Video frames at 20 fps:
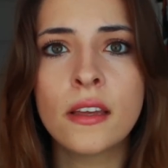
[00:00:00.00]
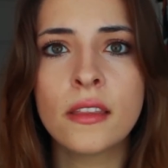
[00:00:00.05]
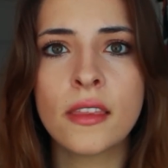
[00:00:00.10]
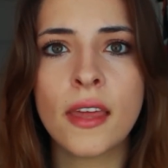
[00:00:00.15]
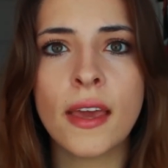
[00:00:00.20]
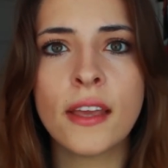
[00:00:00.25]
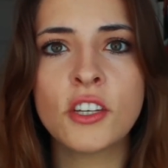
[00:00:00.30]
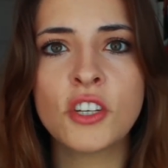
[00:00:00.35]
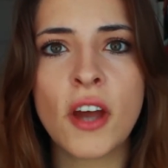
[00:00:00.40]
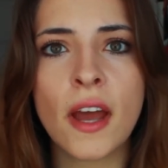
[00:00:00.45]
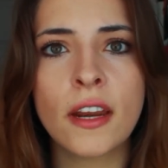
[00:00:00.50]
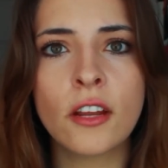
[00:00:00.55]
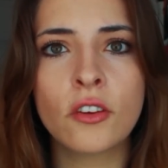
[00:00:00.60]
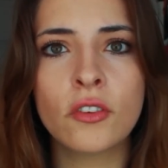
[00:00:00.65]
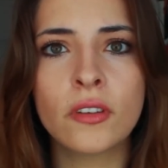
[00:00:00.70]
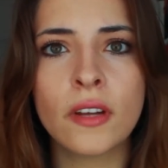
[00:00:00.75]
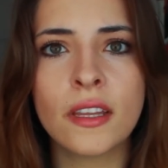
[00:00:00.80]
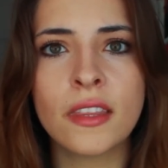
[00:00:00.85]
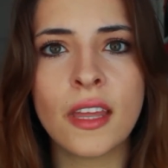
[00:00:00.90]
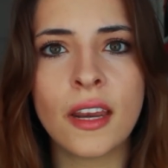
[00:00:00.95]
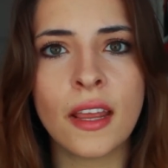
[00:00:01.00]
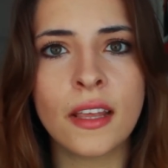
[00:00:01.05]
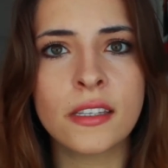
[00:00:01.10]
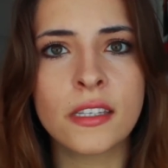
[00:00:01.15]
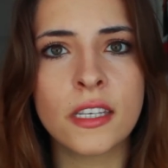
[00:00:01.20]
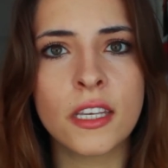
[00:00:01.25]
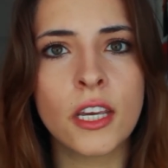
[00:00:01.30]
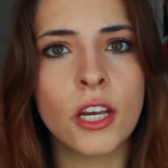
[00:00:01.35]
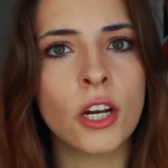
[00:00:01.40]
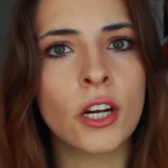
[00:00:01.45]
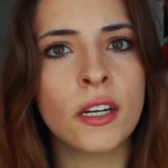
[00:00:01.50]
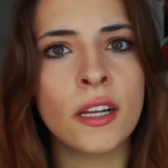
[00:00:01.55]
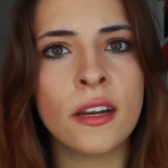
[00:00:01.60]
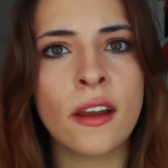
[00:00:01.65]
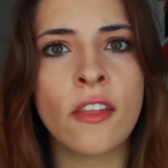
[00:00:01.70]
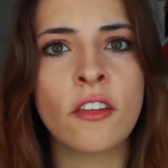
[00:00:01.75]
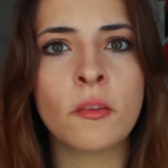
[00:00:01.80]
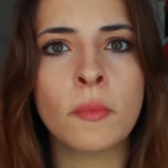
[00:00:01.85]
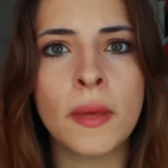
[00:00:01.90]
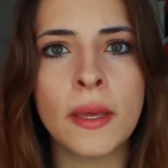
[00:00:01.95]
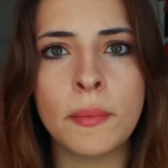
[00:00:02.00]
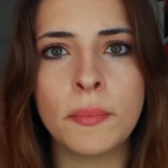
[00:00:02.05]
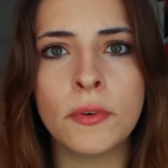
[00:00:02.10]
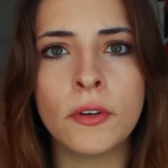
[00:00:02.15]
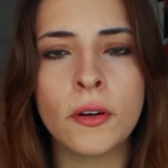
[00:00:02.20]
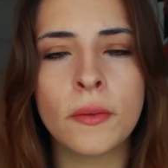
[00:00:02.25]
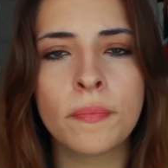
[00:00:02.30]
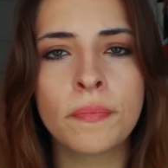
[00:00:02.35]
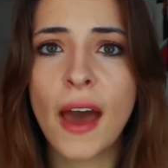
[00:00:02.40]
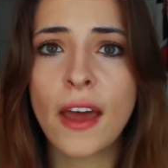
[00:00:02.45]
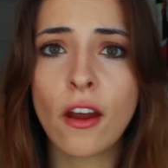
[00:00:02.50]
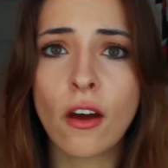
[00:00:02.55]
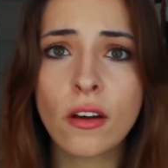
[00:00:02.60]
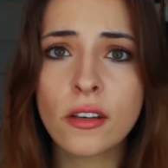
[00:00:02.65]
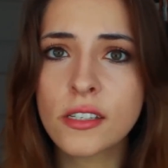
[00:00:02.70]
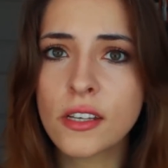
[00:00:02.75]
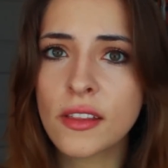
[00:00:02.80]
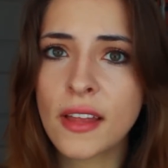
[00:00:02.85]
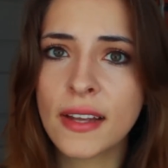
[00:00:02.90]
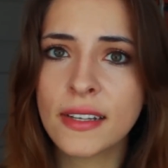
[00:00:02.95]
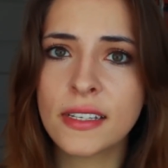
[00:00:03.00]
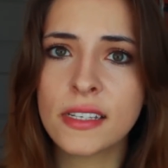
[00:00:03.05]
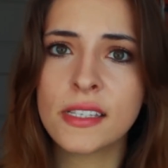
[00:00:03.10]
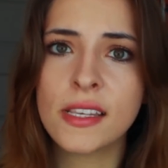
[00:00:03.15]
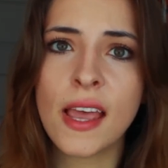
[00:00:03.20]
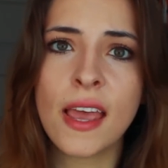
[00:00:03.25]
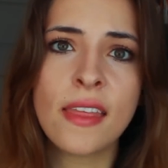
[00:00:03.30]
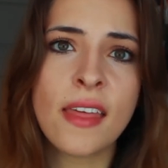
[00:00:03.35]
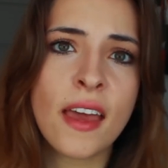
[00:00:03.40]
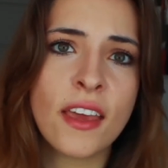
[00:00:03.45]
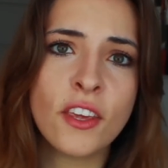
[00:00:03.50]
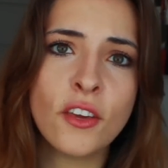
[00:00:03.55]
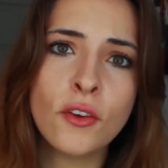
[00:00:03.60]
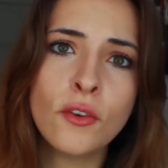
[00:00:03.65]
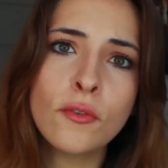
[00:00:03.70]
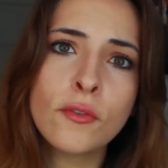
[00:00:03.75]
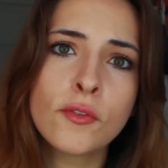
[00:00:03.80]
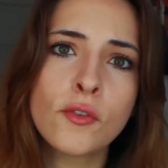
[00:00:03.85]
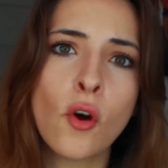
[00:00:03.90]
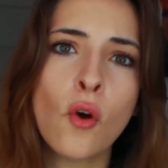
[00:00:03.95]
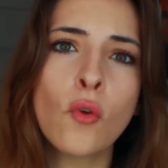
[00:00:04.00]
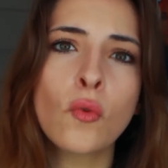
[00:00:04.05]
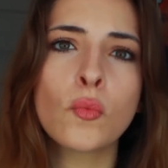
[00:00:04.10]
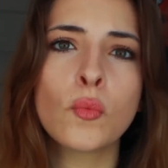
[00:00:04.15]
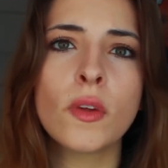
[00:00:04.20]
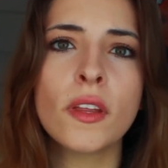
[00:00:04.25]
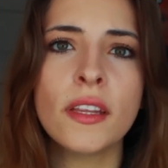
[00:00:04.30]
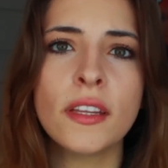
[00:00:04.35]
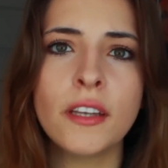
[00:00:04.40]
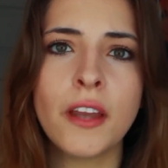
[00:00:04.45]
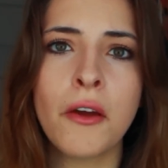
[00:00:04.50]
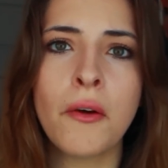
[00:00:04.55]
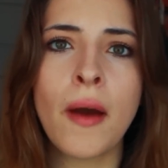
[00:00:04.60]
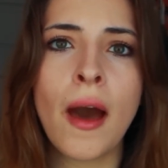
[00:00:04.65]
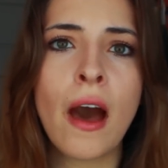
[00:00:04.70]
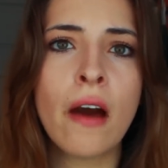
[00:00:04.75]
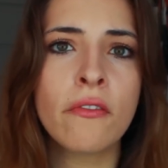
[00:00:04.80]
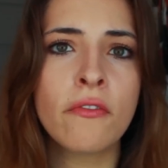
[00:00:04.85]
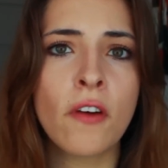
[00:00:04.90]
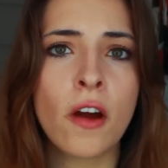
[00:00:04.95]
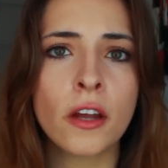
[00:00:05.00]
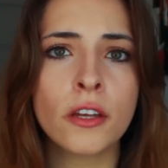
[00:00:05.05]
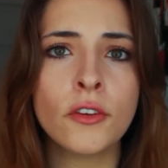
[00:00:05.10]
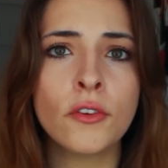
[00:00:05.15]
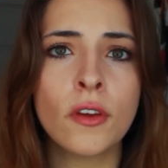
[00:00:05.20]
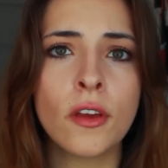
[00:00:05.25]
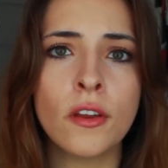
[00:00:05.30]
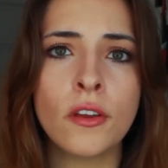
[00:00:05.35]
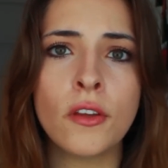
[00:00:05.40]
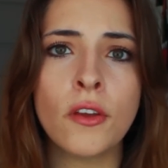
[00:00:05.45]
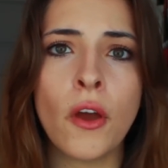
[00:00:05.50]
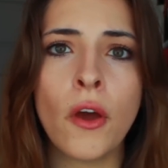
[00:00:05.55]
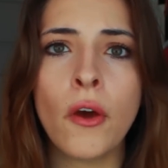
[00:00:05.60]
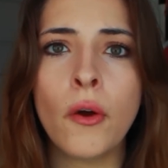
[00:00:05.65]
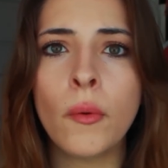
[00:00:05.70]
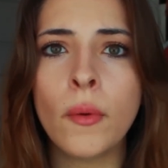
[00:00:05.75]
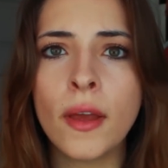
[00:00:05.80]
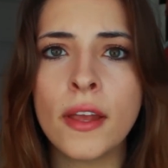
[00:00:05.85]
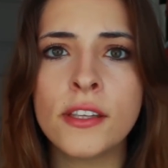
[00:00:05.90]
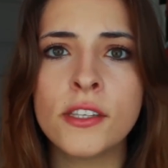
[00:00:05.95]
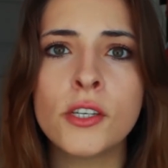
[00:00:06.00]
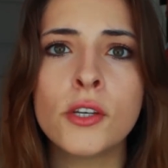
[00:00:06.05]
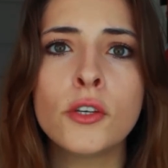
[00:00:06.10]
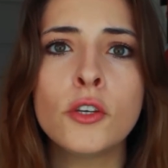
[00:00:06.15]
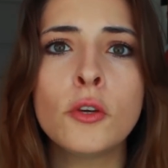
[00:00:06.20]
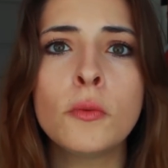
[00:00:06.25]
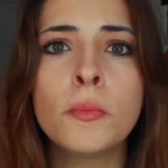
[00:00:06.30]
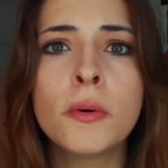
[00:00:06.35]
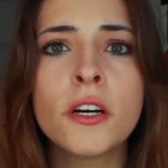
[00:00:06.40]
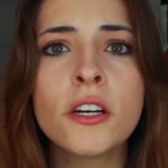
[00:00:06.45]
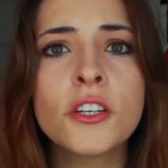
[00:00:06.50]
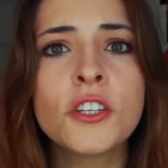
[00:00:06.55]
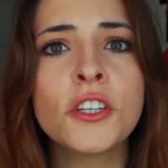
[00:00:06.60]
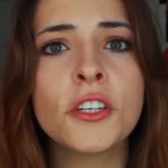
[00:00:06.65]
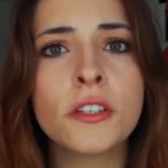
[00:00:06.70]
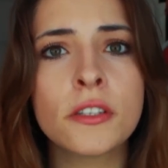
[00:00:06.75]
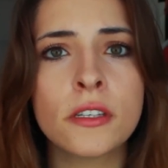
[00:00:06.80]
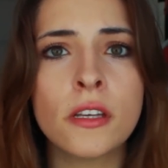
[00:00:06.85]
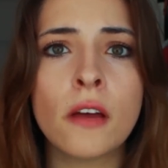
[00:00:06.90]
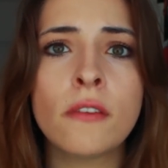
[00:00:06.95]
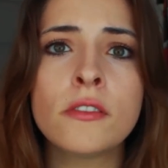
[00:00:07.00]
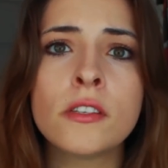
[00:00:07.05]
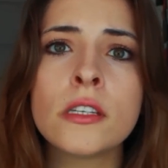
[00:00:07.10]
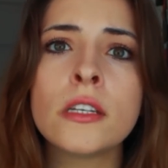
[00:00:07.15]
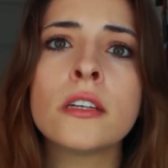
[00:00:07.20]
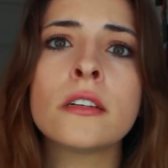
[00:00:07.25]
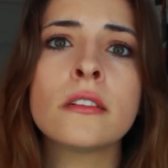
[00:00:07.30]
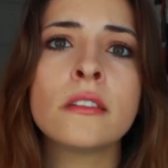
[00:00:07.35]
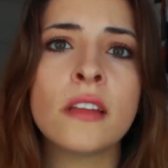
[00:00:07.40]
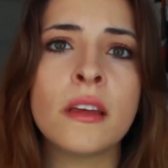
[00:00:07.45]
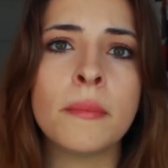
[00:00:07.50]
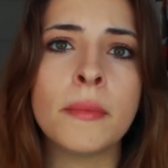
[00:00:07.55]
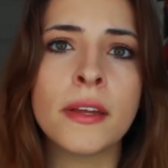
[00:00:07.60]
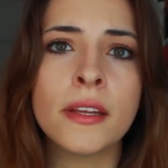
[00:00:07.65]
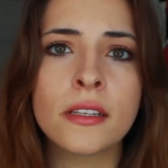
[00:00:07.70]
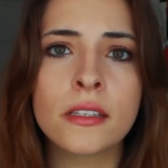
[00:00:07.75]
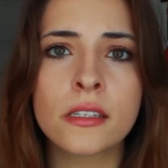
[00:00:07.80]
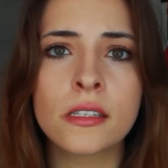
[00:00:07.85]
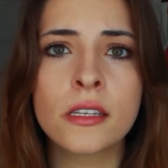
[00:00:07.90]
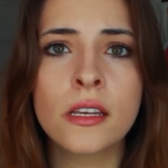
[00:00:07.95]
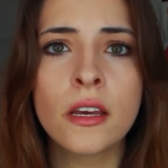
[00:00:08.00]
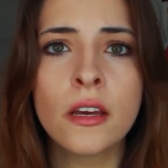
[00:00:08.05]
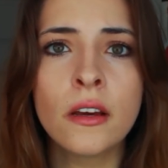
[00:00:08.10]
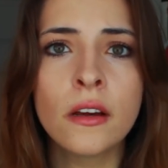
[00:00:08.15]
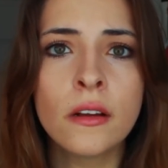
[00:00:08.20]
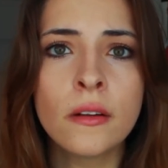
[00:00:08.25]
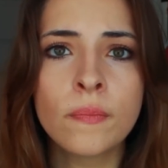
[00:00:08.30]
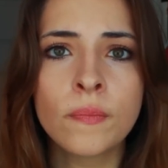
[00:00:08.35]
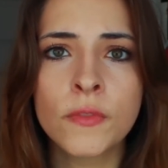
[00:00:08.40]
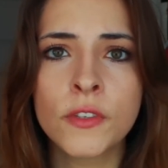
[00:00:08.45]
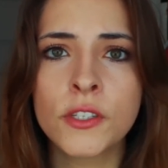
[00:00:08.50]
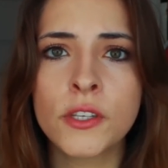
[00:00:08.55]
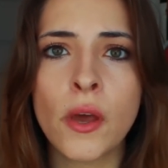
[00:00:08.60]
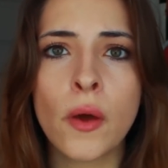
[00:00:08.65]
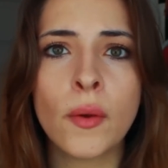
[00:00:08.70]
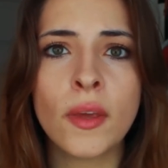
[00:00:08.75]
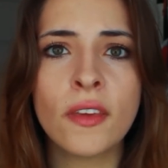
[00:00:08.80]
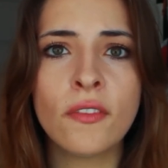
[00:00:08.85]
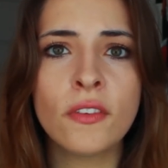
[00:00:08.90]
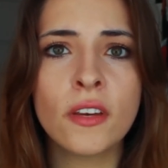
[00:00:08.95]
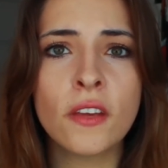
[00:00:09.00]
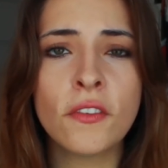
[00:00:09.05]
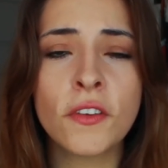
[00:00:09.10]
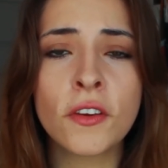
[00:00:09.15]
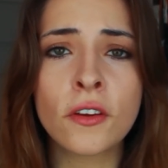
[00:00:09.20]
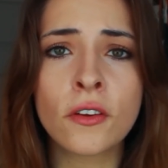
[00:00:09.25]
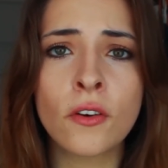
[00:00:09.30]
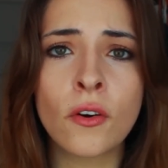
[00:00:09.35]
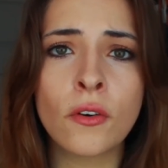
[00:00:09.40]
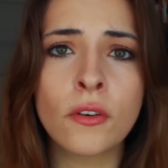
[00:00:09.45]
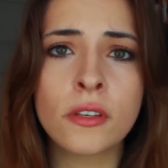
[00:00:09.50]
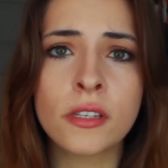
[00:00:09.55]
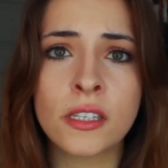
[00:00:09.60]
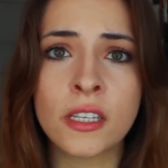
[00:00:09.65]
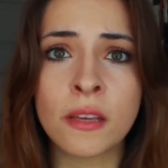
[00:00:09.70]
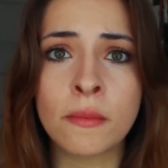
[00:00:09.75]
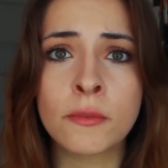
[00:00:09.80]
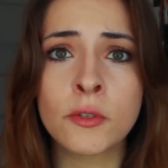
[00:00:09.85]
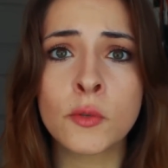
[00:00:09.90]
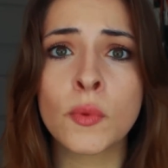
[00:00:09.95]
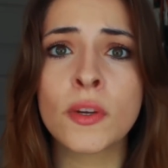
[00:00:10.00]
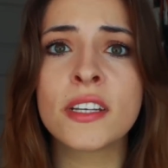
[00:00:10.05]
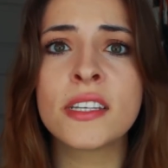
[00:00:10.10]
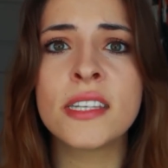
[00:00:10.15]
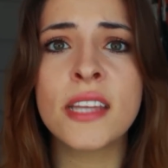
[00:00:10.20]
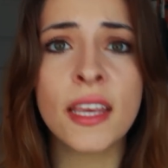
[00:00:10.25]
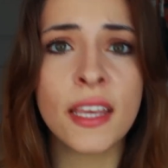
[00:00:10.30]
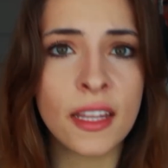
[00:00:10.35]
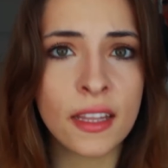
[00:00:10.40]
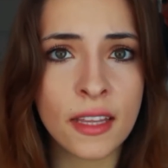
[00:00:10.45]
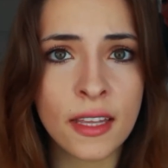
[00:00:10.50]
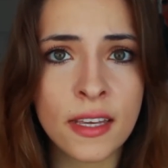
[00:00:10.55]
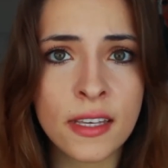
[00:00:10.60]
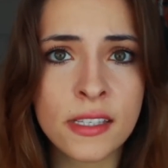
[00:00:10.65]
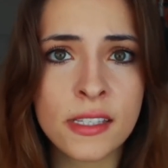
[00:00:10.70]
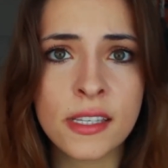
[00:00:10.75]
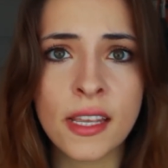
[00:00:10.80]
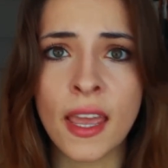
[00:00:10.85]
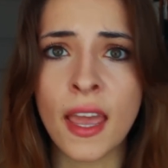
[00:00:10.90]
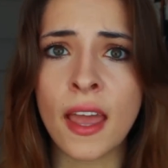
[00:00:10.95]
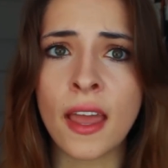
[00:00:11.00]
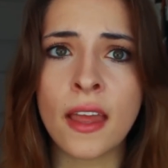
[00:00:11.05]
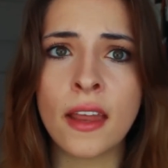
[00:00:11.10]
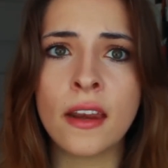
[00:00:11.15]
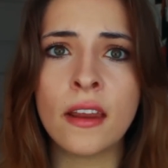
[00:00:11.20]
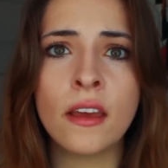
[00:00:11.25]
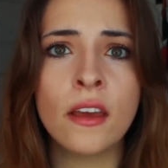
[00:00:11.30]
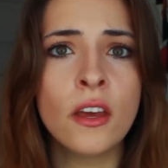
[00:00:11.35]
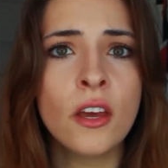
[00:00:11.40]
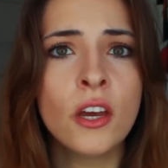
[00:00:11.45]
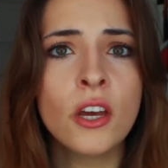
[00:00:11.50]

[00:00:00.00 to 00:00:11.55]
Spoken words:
they try to create that insecurity in other people. I'd also like to say that you don't really know how far you can go until you push yourself to your limits. So even if your goal seems ridiculous and